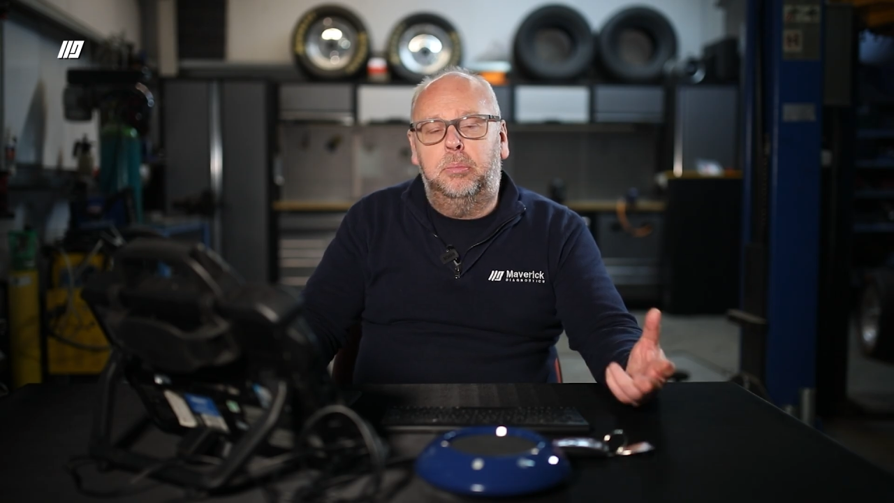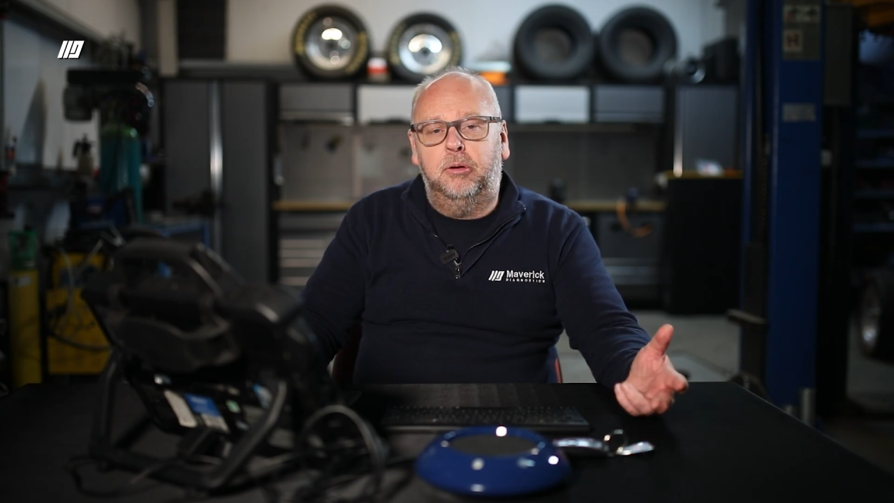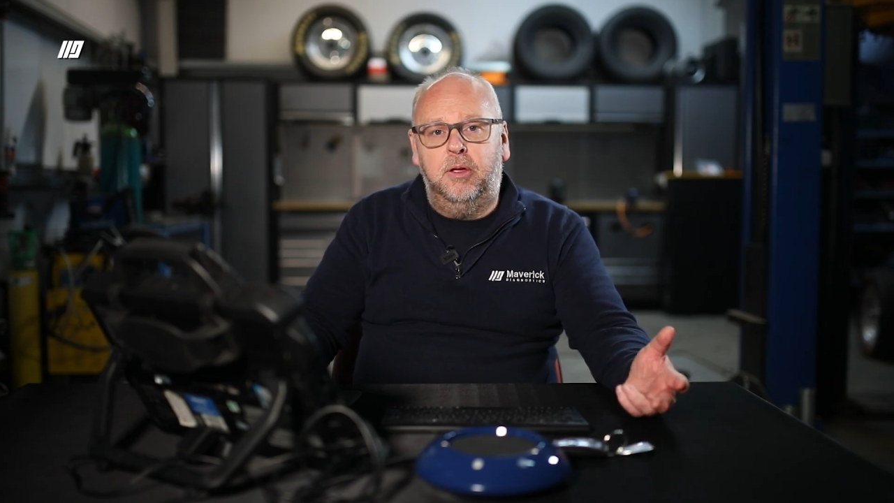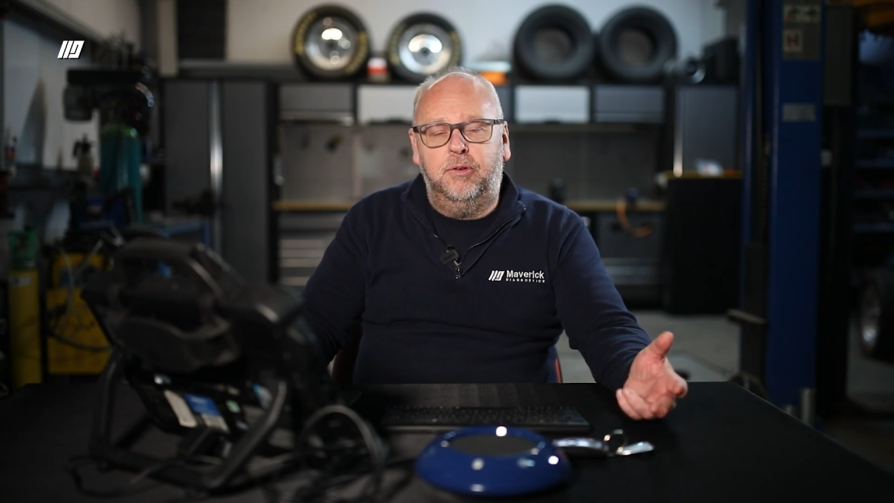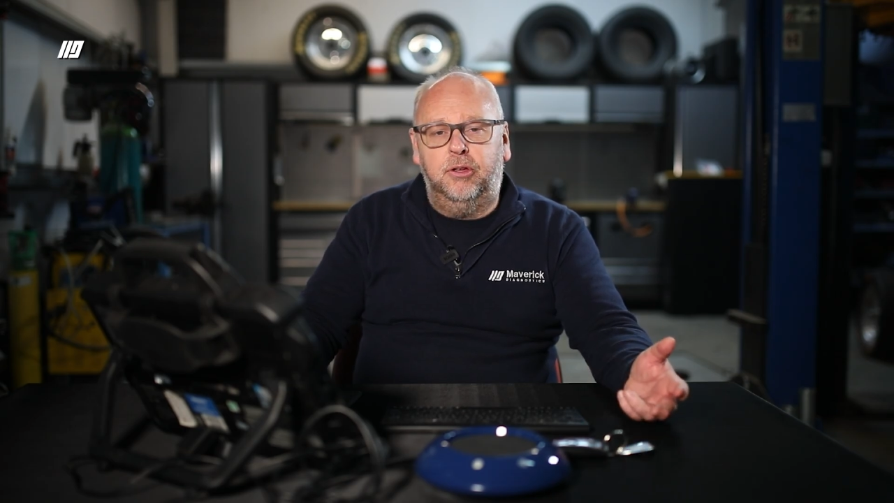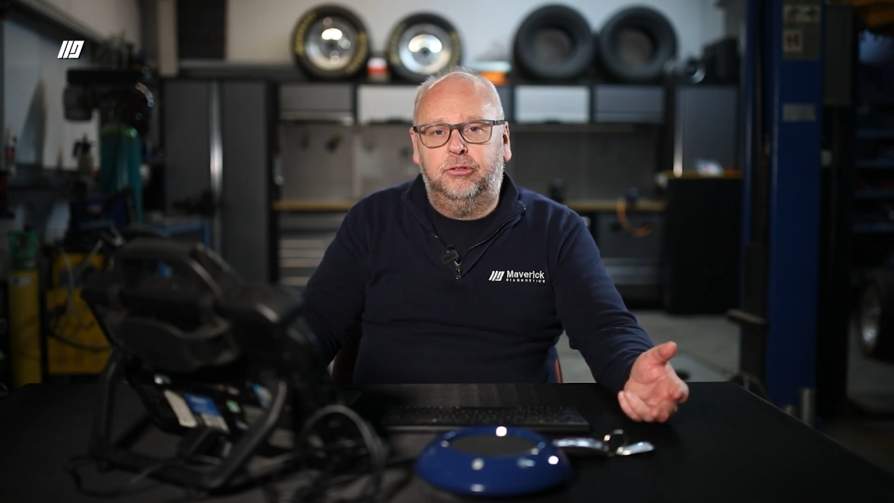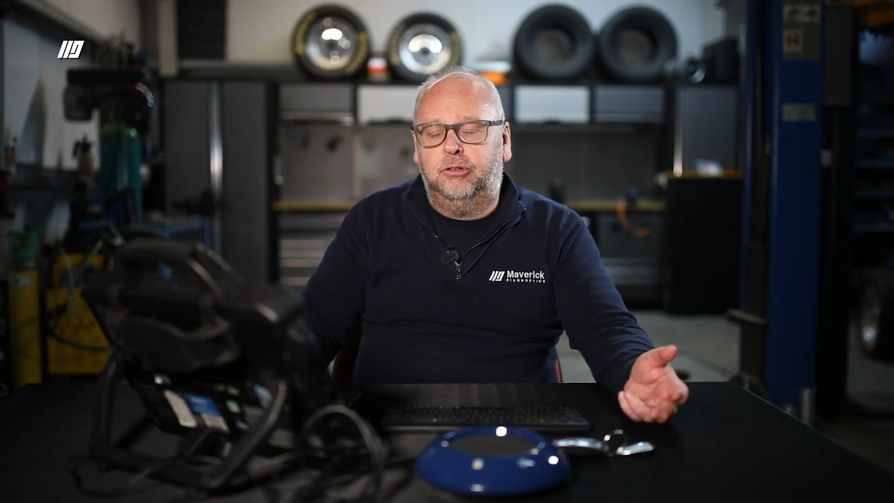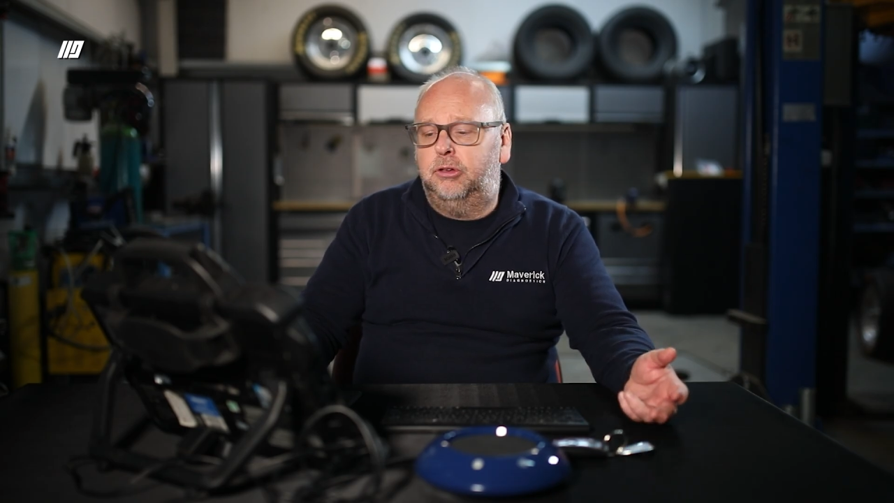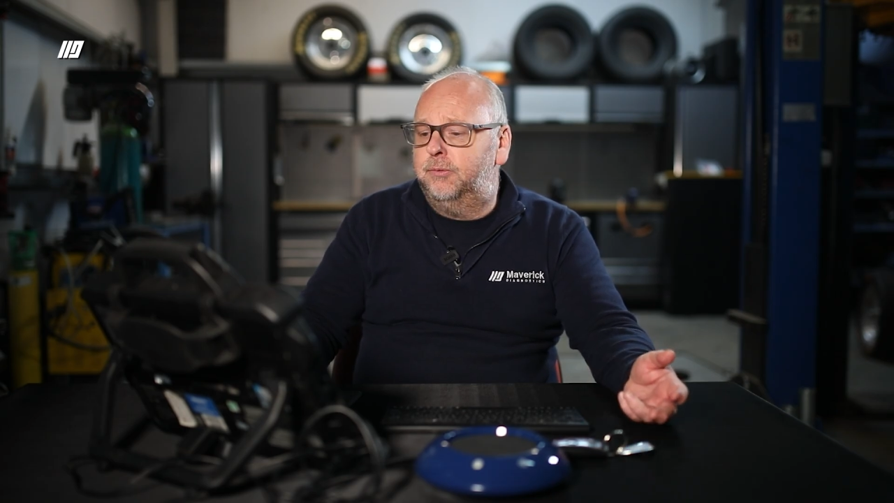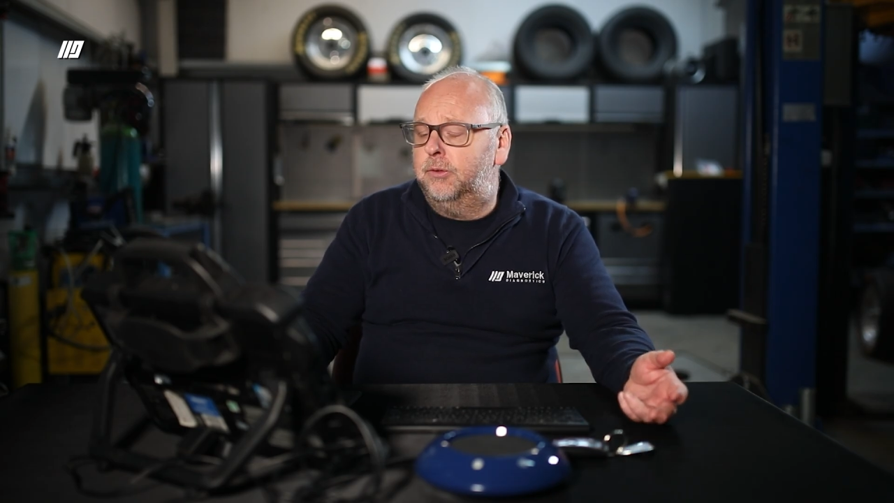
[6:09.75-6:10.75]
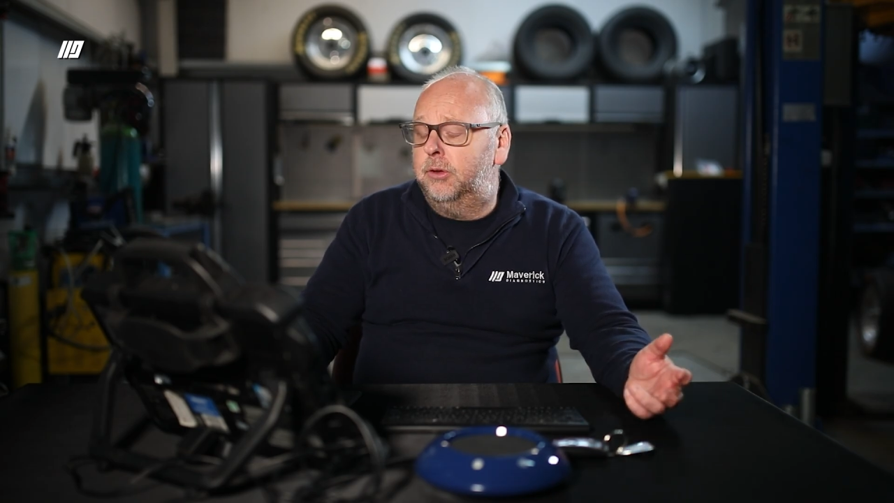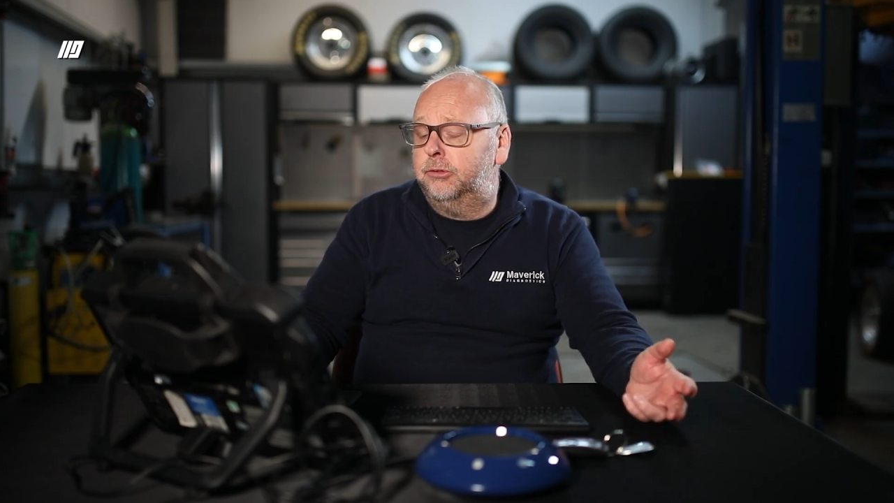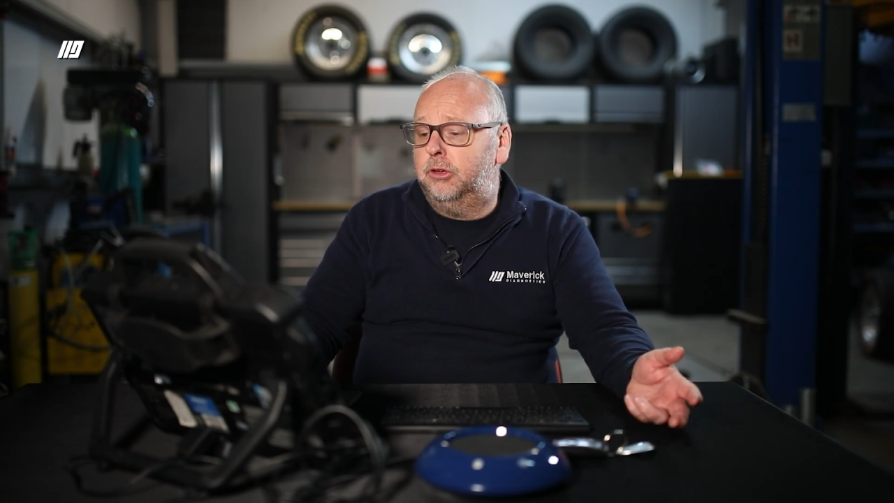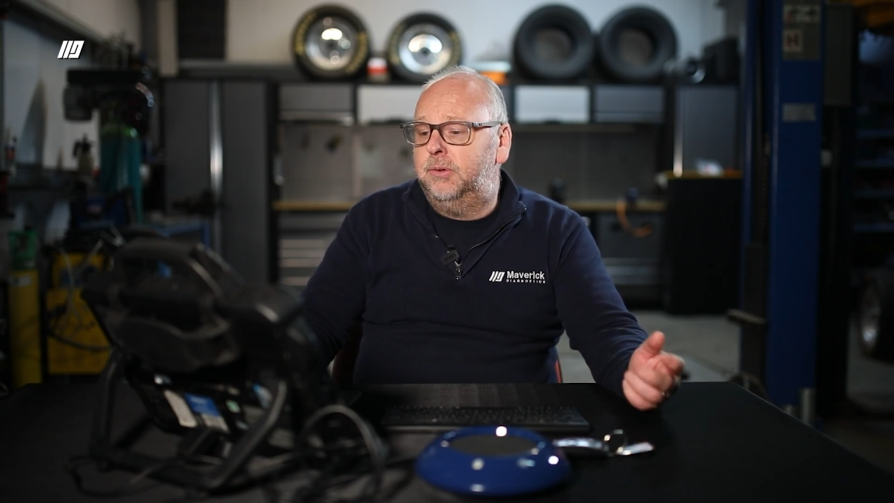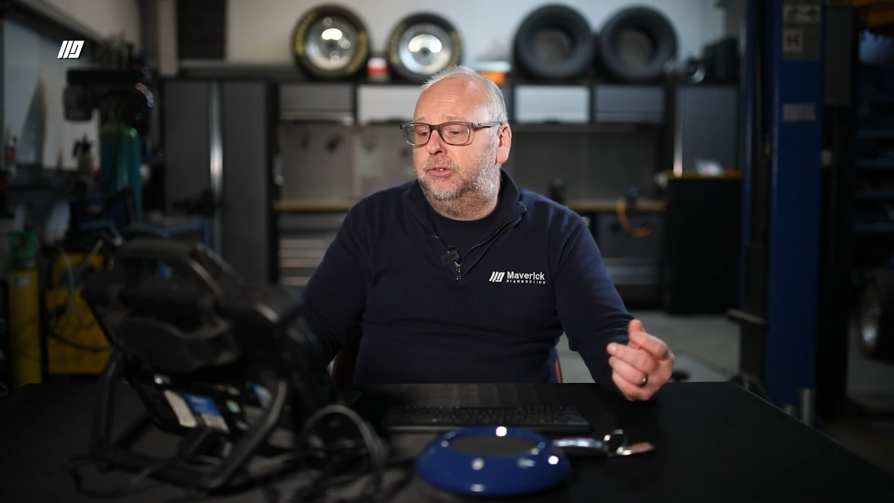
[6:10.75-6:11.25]
previous
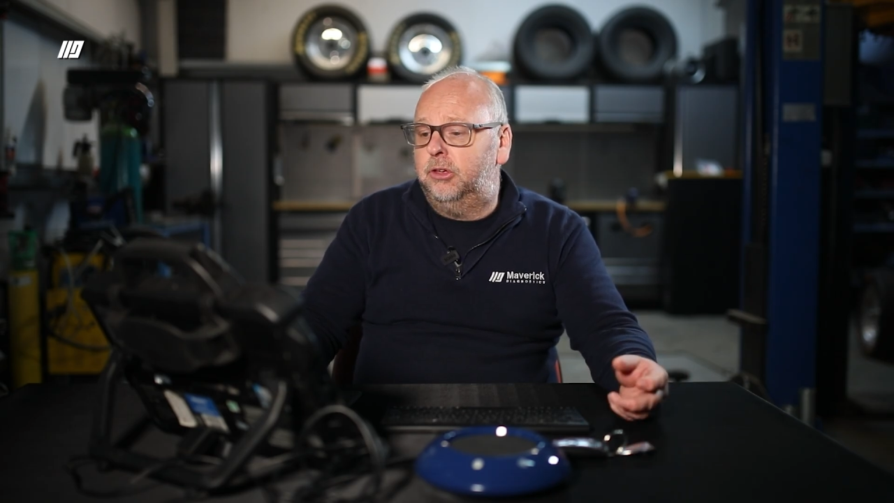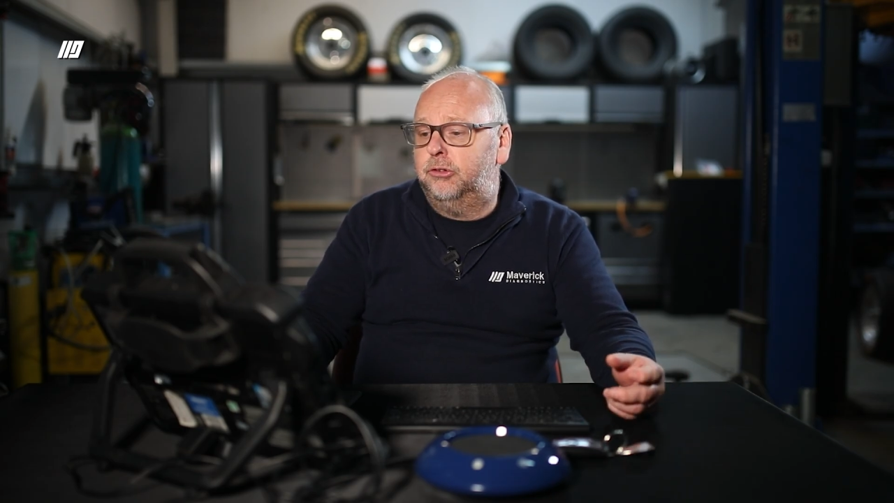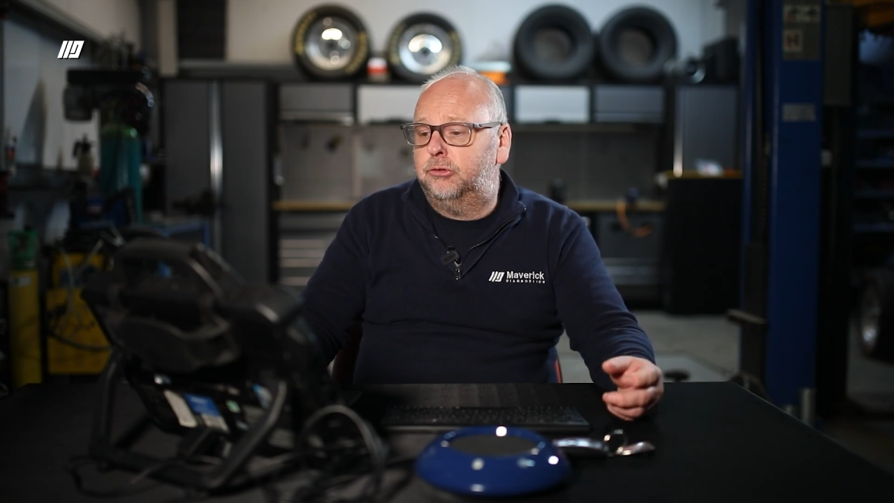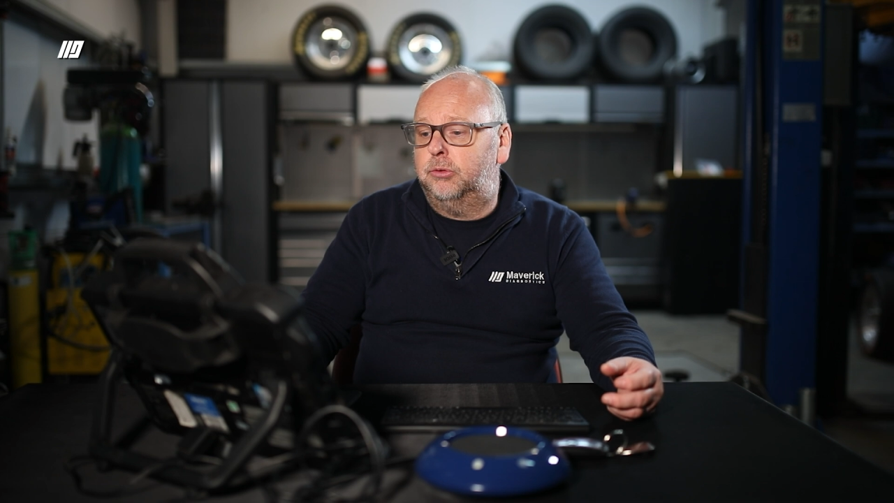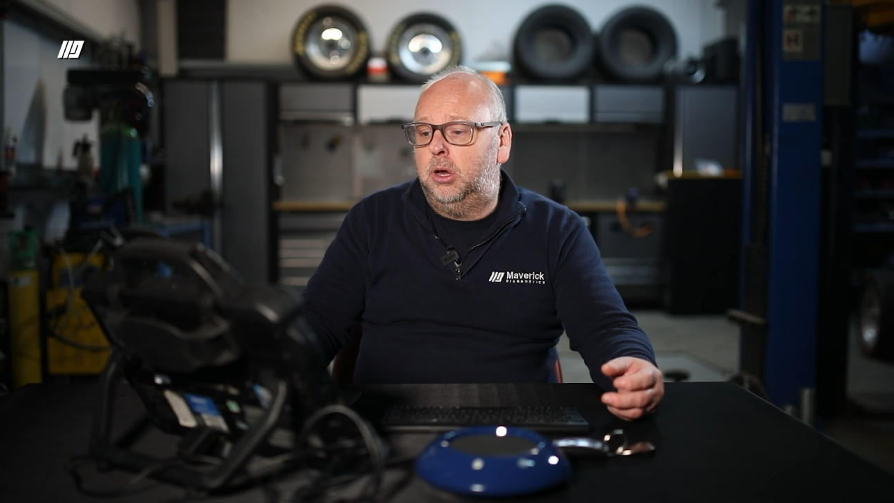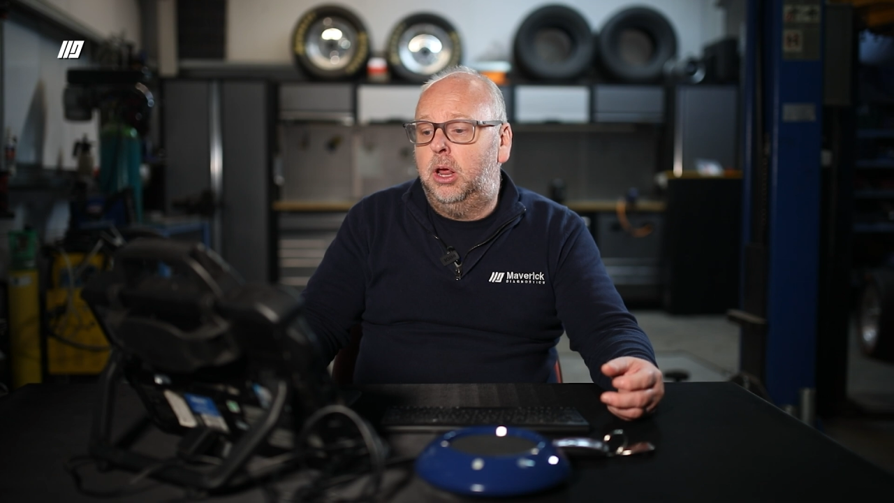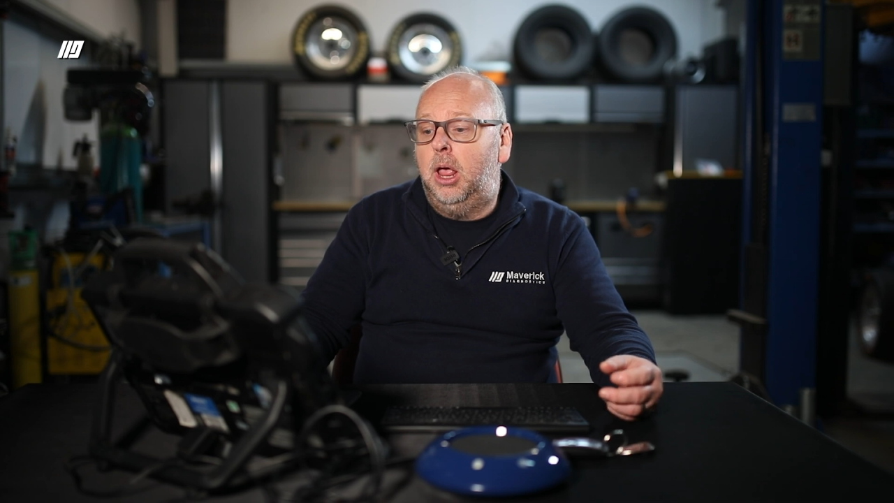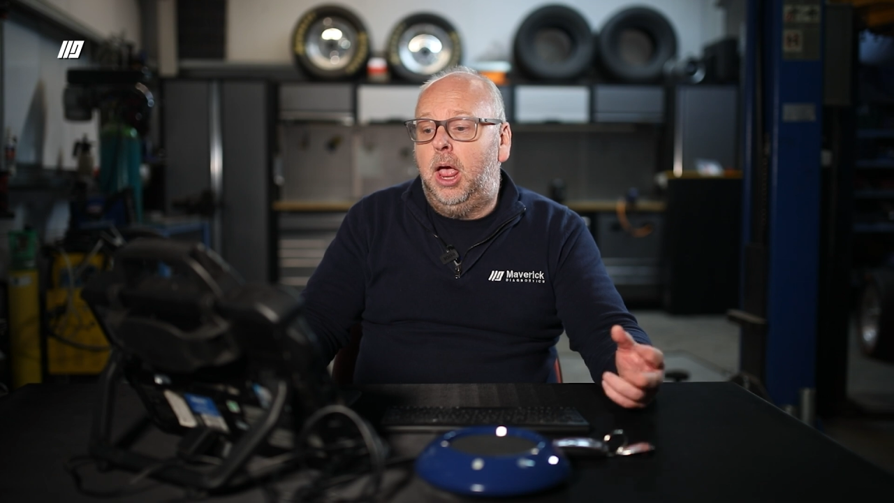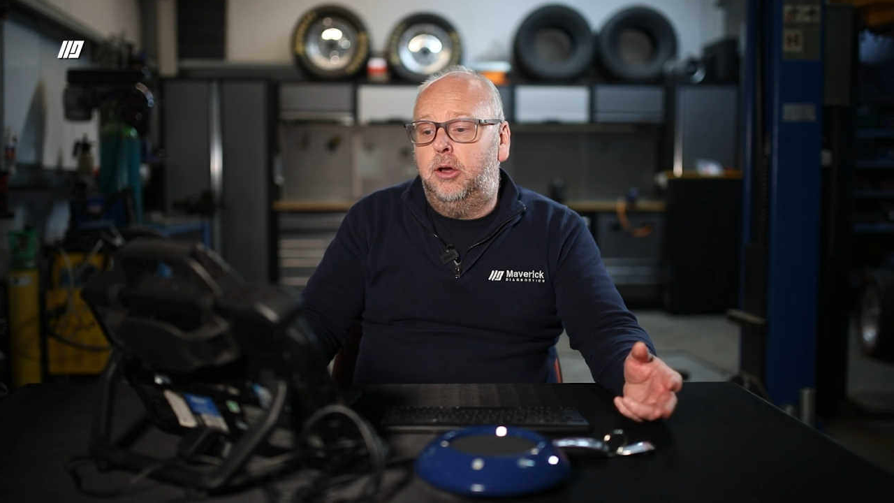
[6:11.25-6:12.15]
service history